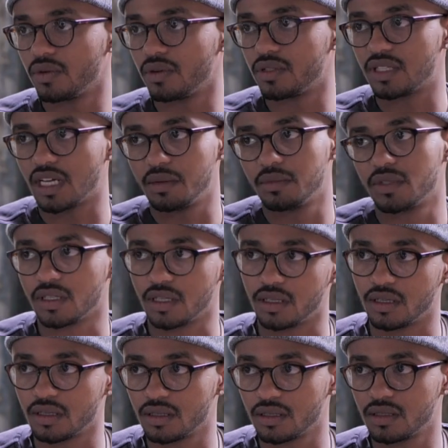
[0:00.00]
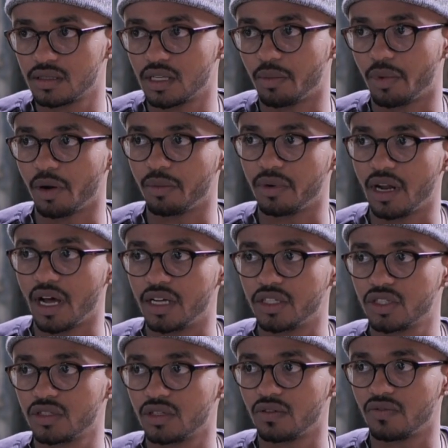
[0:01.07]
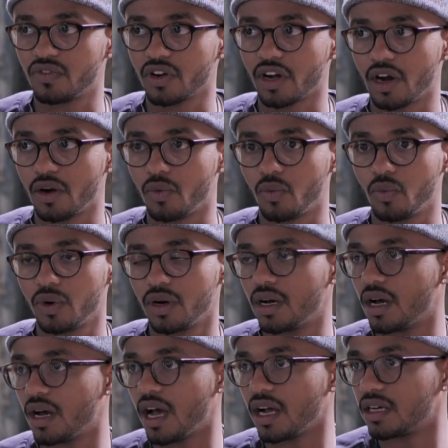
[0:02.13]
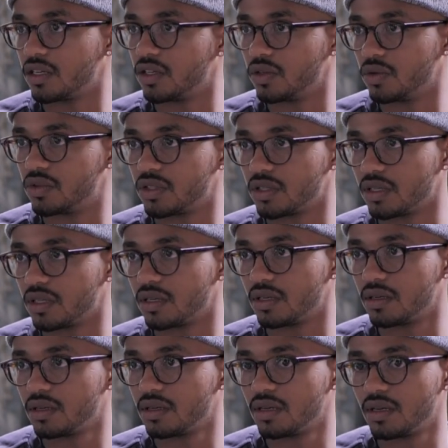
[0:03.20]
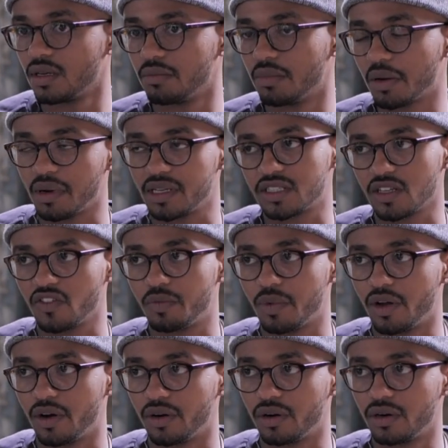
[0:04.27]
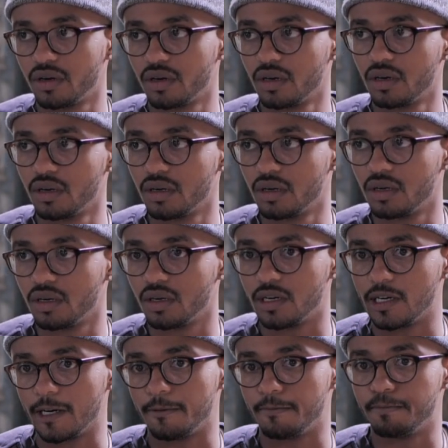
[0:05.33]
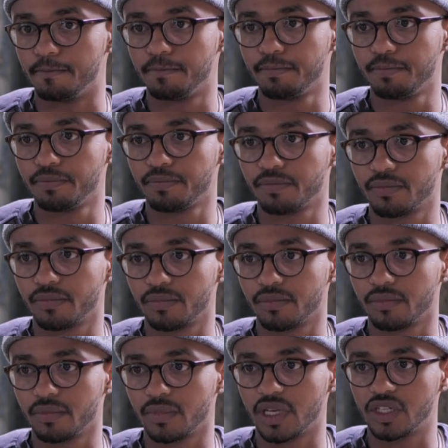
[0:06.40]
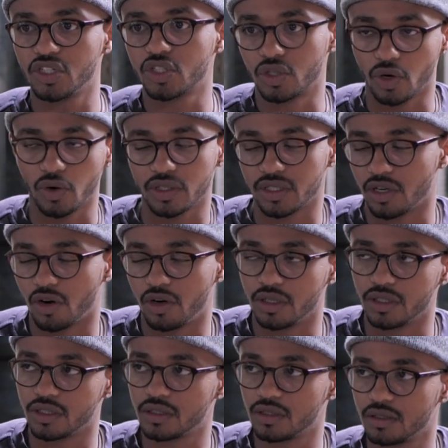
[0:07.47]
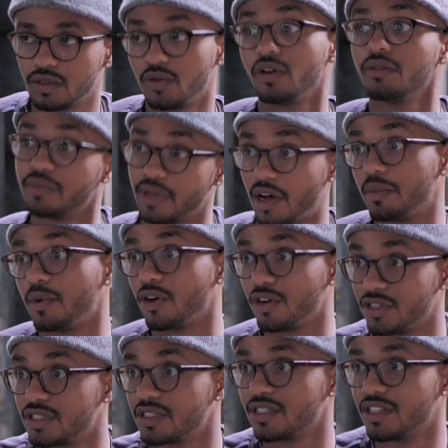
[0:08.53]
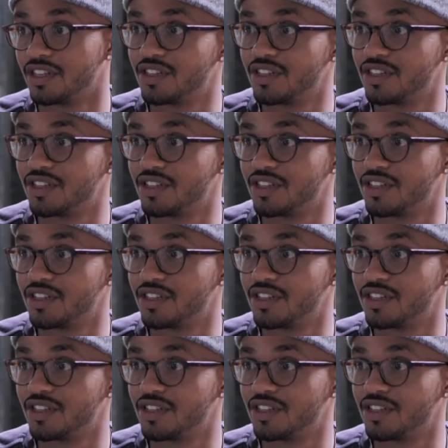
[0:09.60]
It's time to step it up a notch and figure out what I could do to make myself better, and just grow as an artist. Well, now I'm an artist.